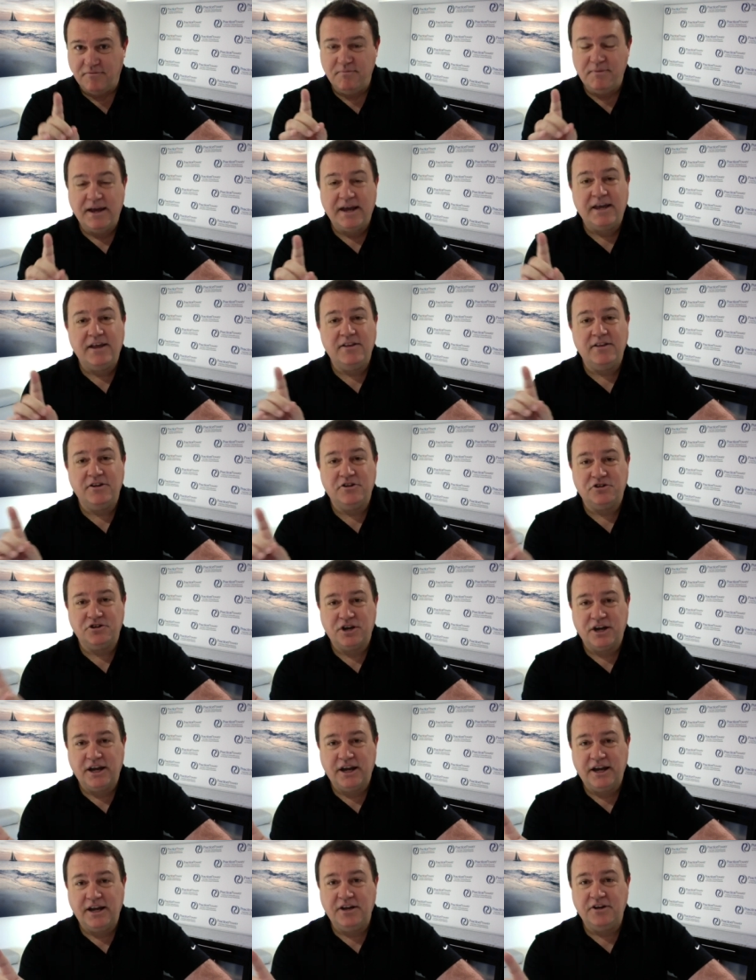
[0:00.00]
making the
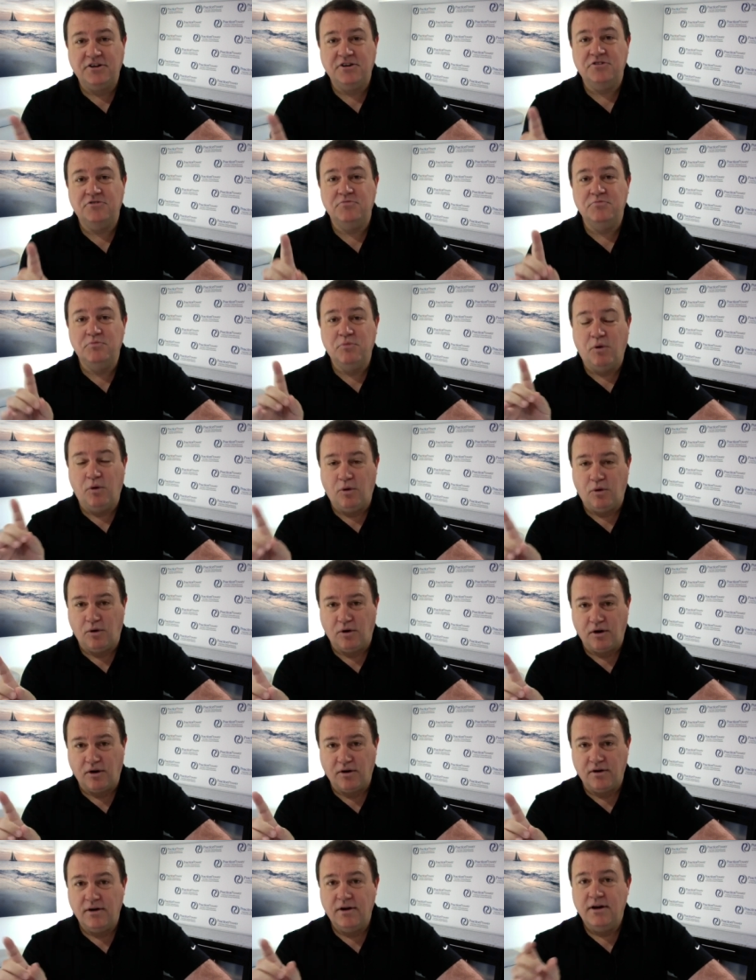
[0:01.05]
change is
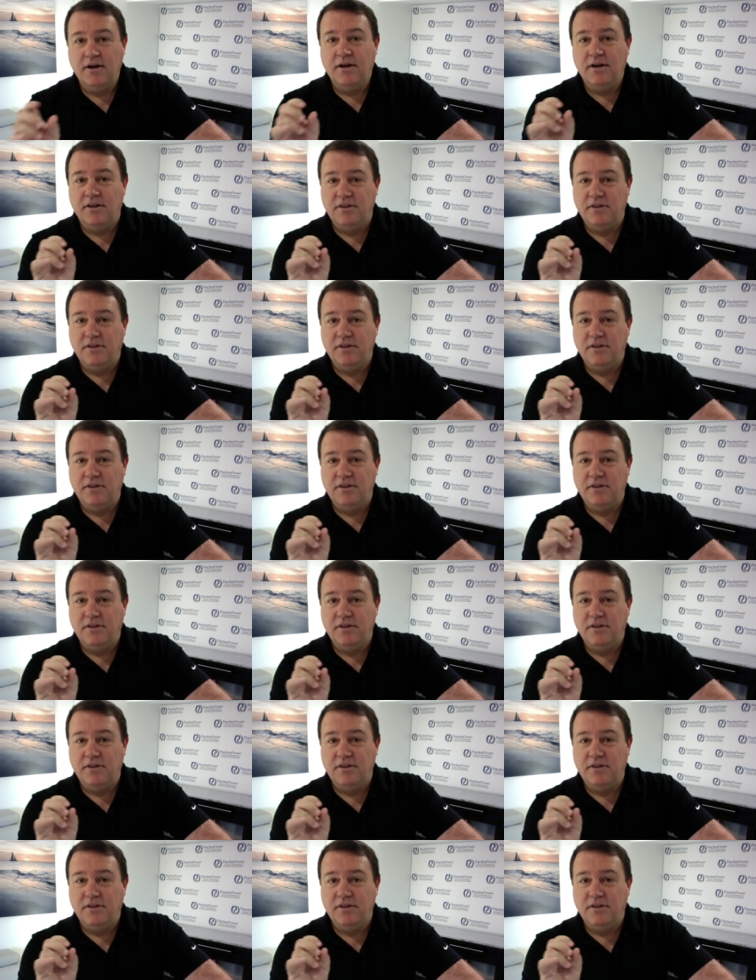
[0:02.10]
more